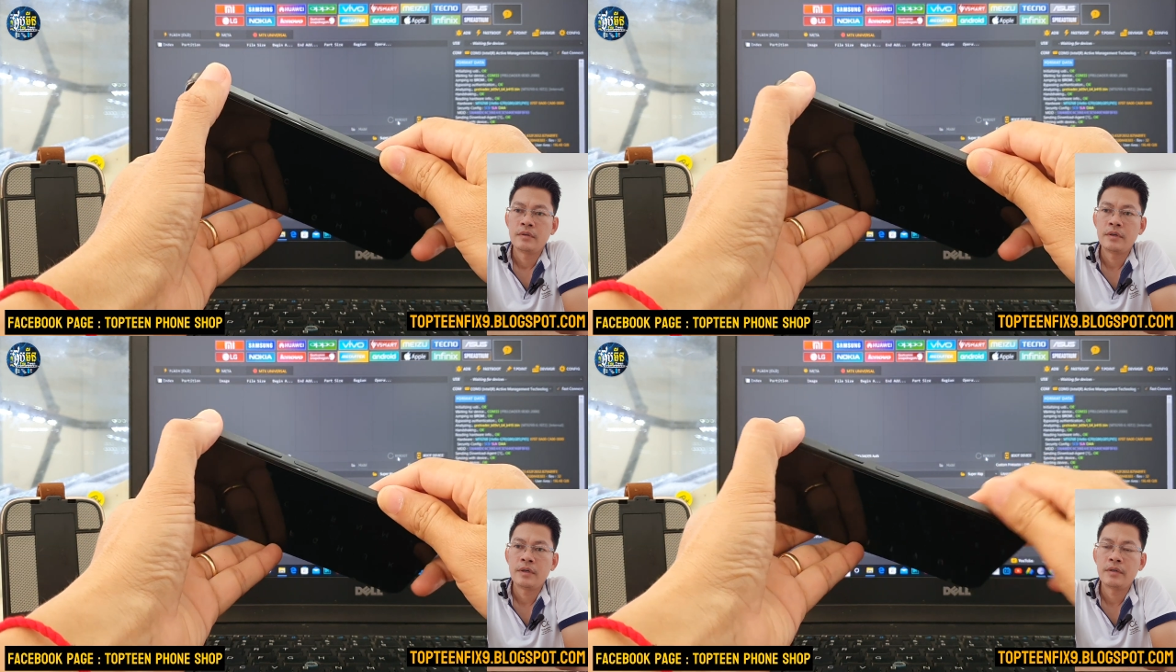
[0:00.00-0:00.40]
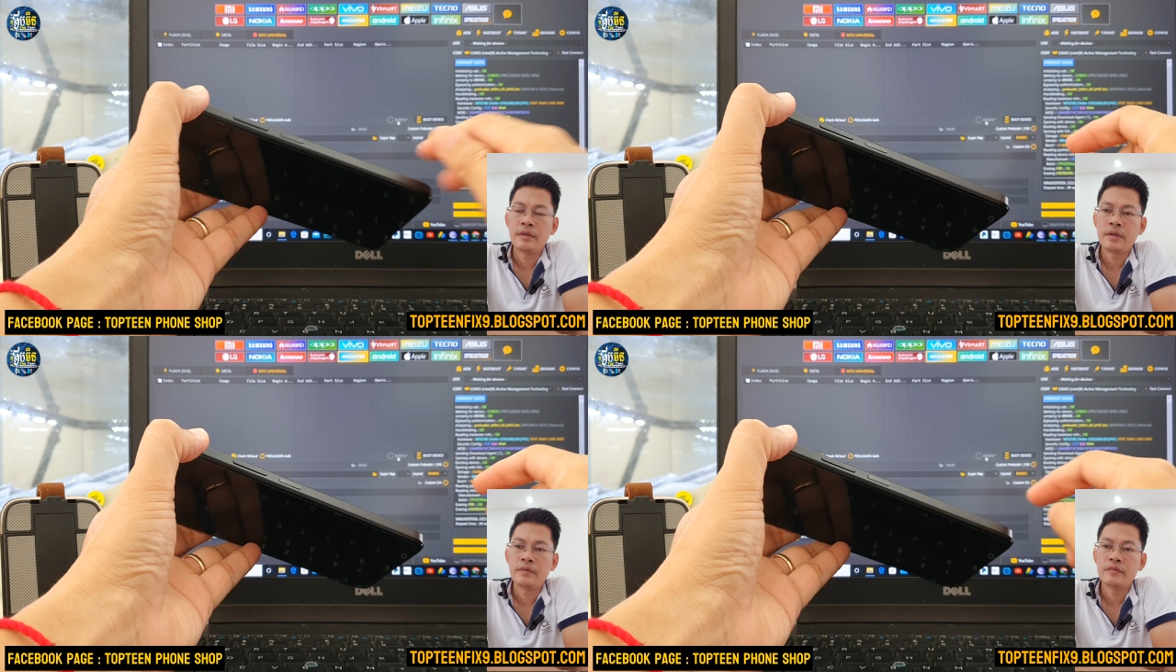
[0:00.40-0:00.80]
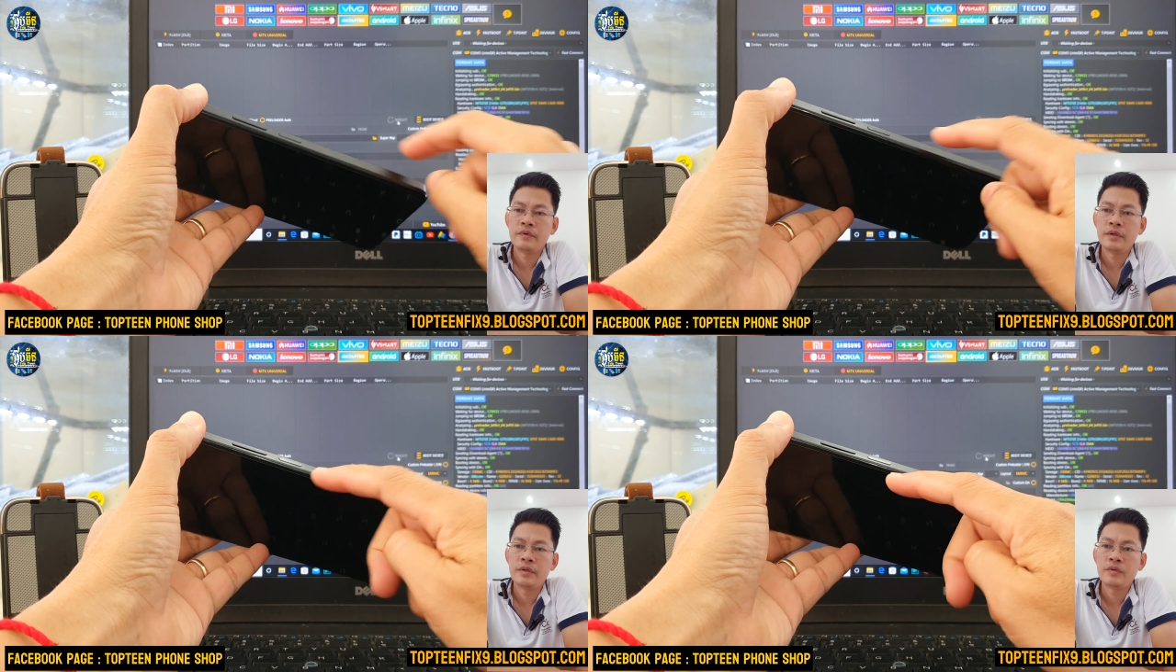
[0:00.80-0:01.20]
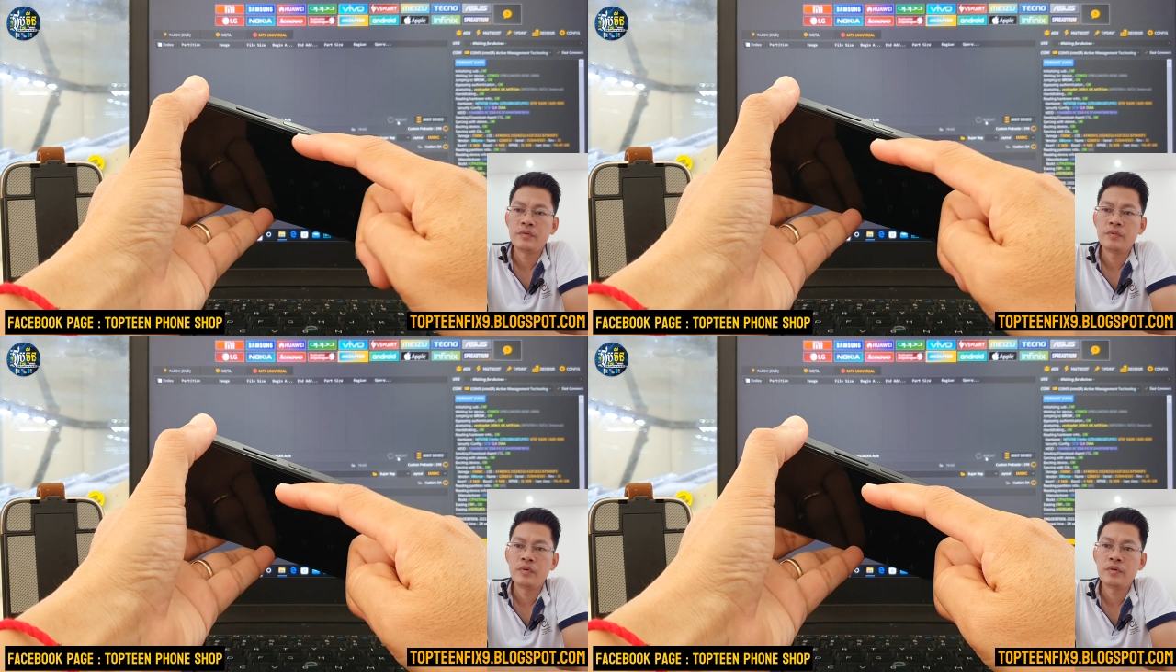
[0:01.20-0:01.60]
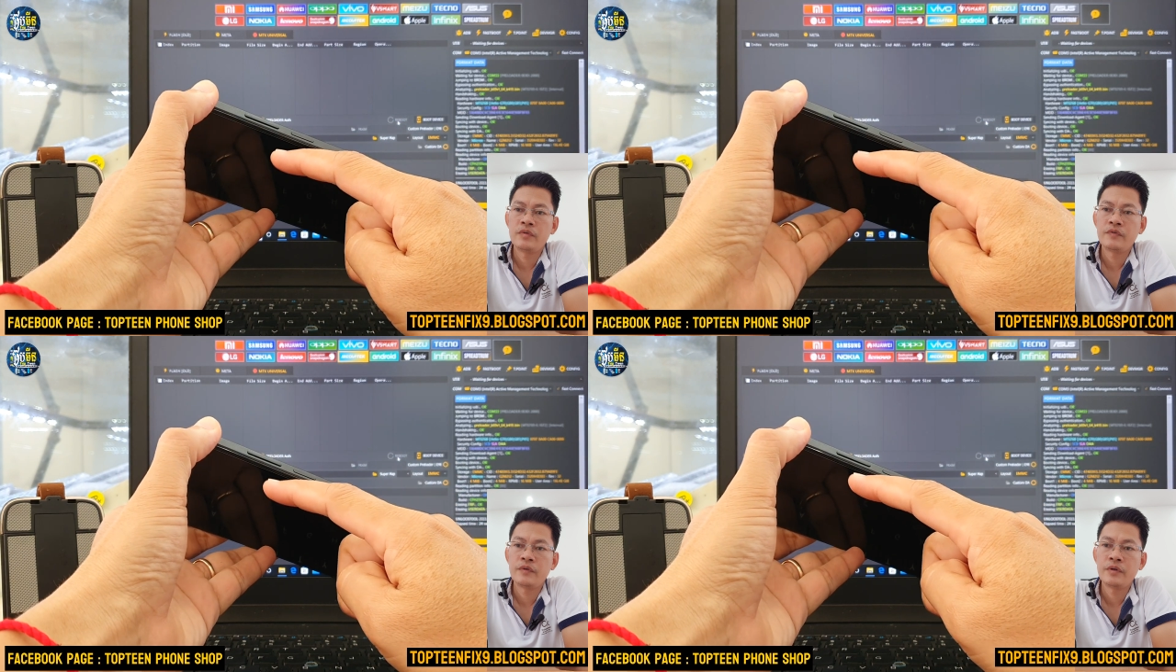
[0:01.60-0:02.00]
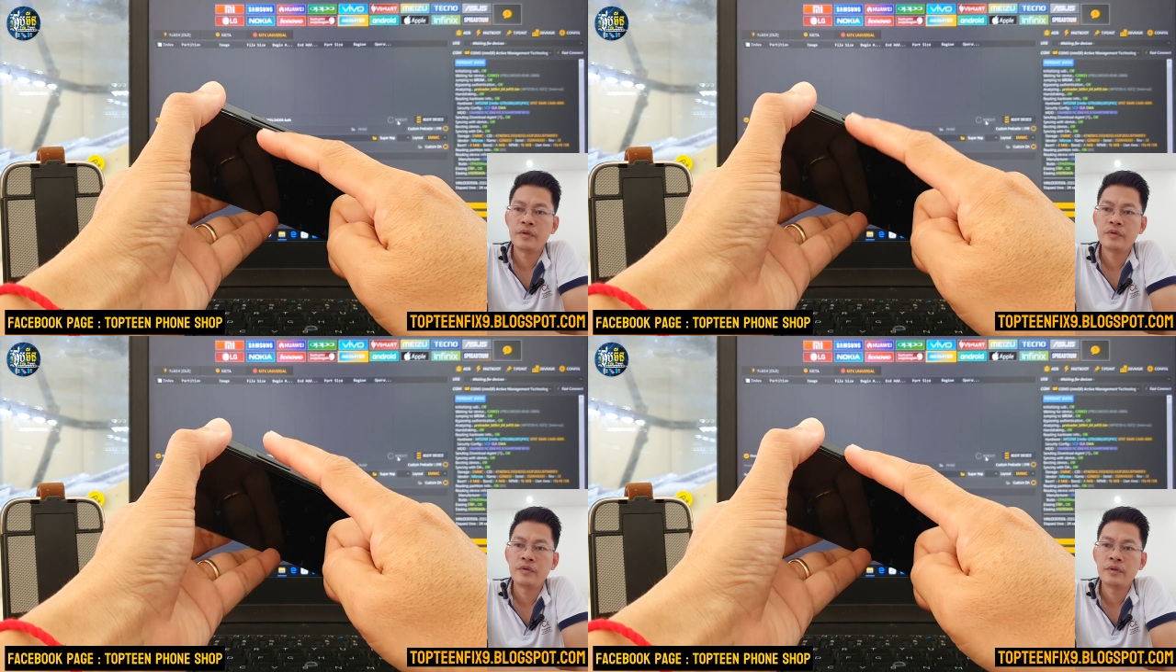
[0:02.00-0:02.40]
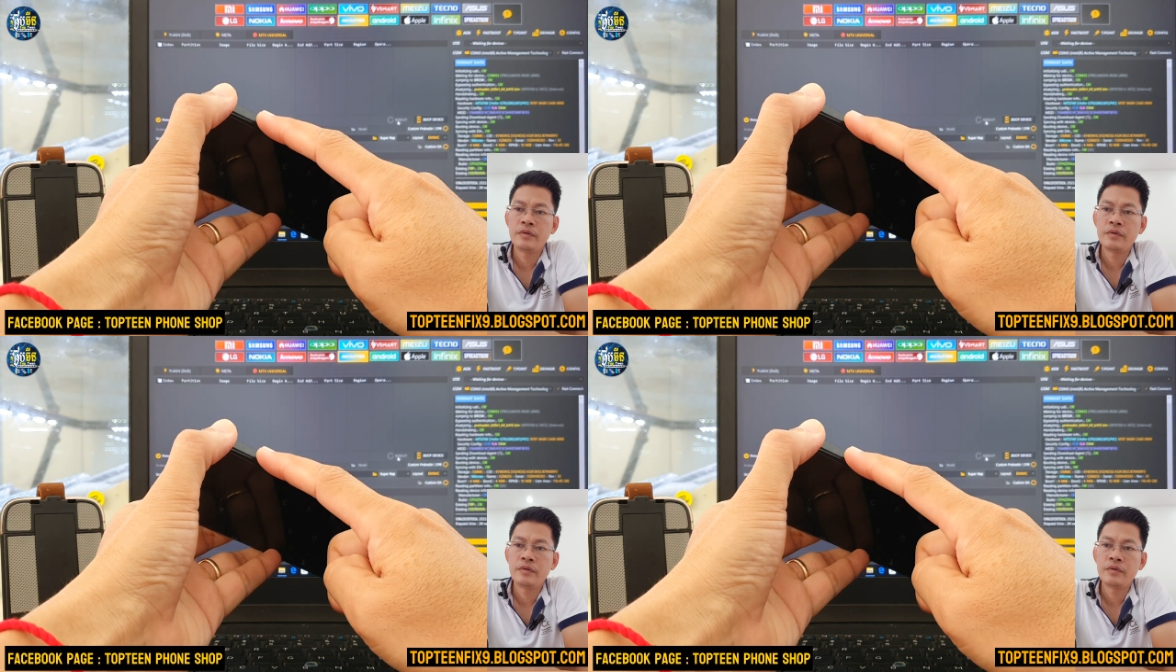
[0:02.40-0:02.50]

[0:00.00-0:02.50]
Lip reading: Okay, and then we need to boot the phone into the